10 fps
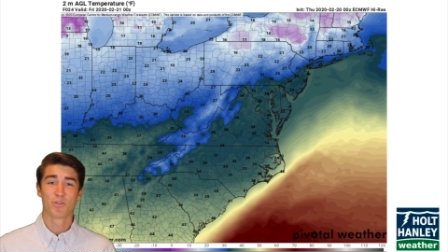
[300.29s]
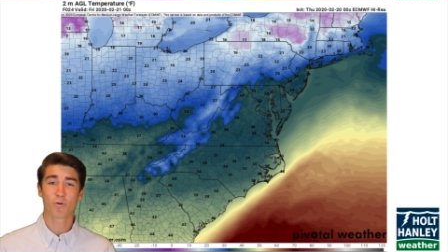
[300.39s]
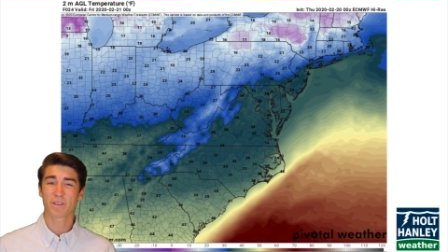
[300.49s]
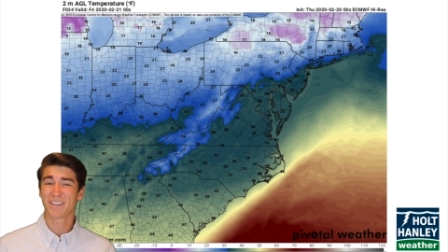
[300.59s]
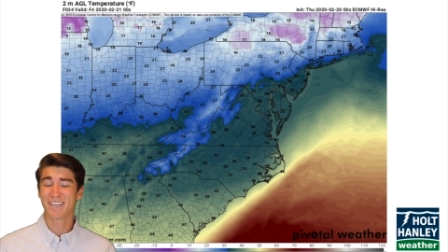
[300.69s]

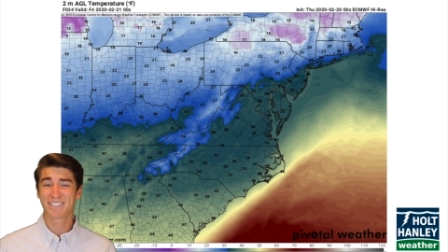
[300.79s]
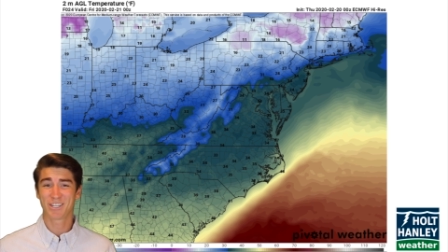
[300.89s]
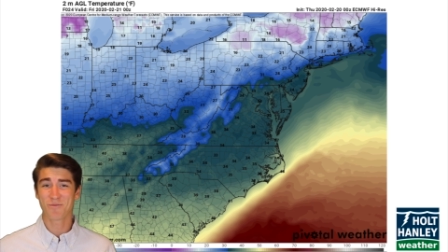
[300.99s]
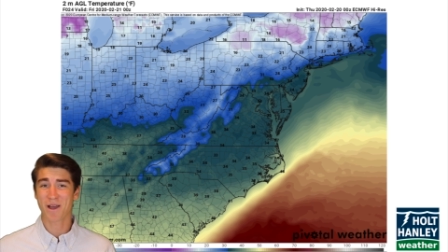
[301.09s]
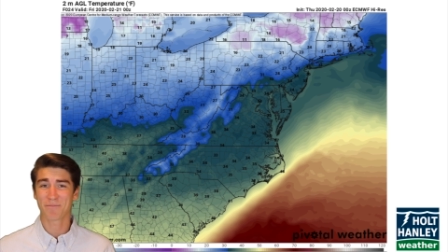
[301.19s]

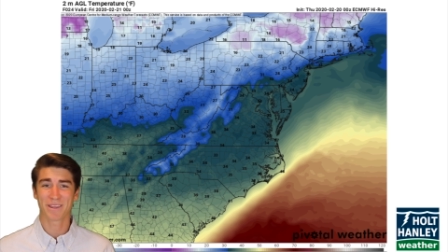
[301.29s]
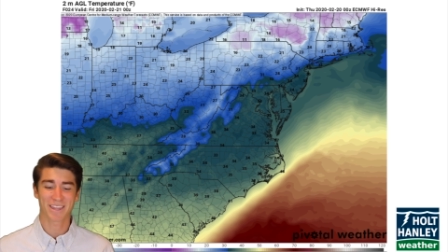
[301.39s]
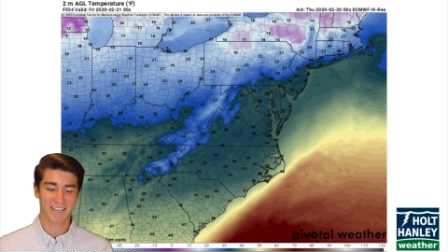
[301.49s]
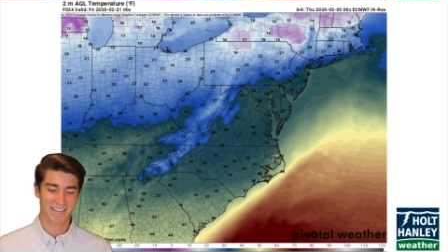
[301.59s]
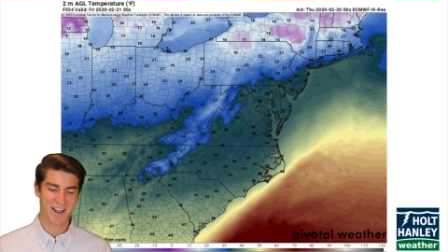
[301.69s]
Northeast, you might be
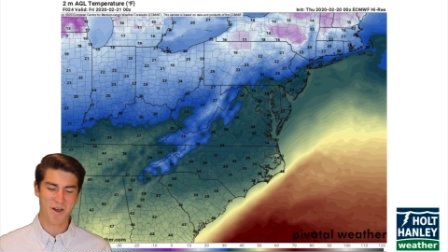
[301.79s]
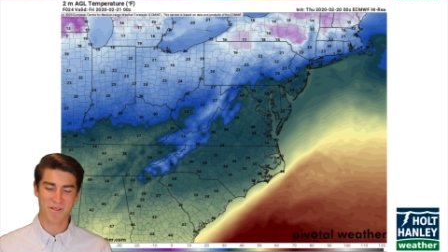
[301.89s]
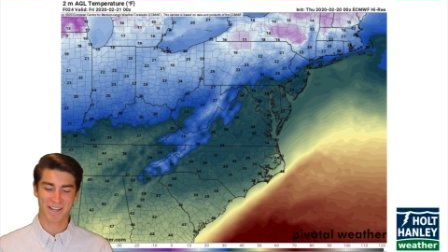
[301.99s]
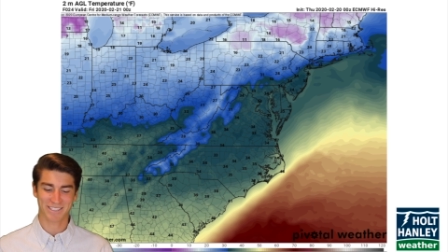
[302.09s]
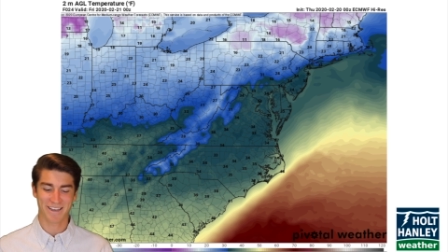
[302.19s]
thinking,
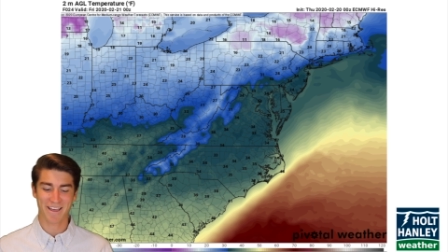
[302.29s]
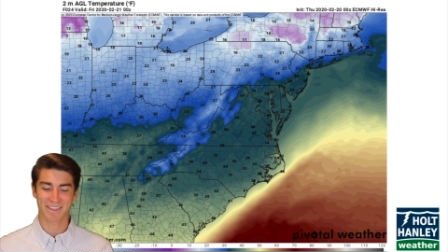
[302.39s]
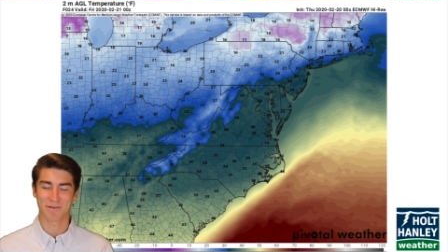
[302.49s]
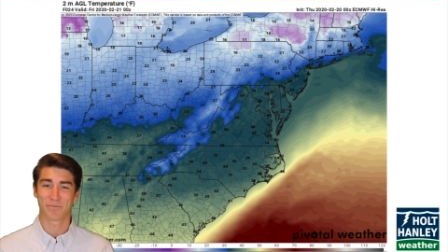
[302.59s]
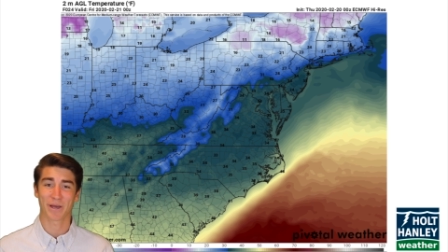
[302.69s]
oh, that's
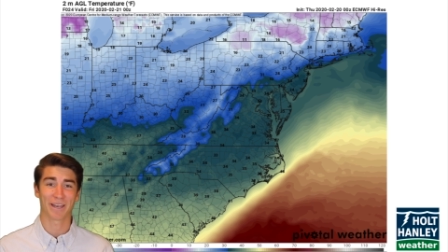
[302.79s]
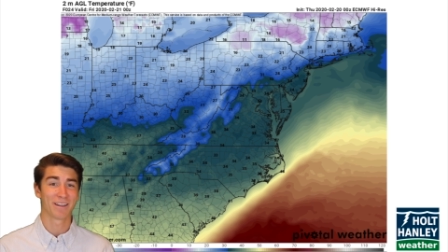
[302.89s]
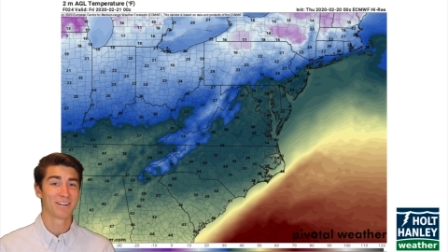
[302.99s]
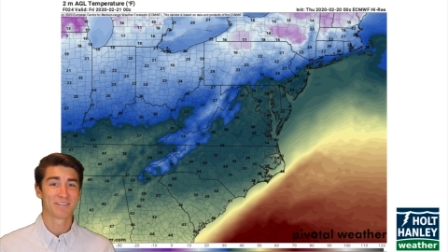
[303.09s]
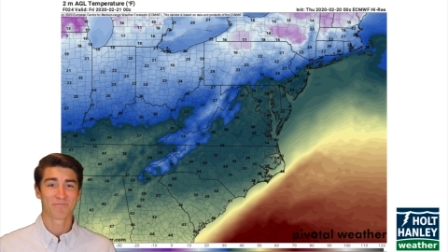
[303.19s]
nothing.
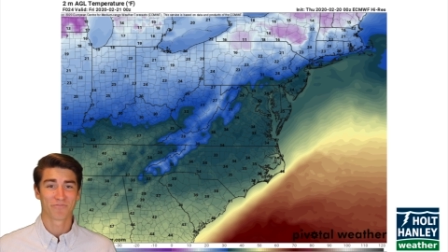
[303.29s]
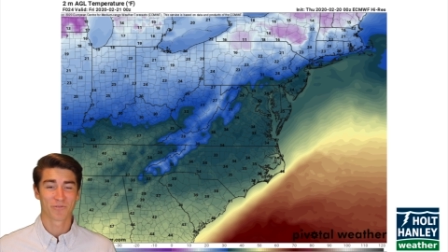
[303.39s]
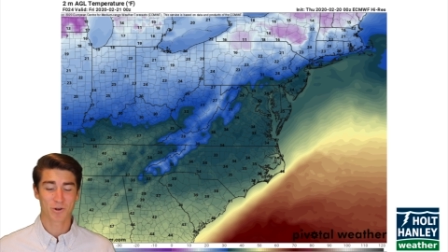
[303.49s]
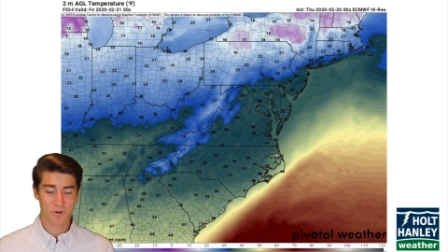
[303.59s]
But for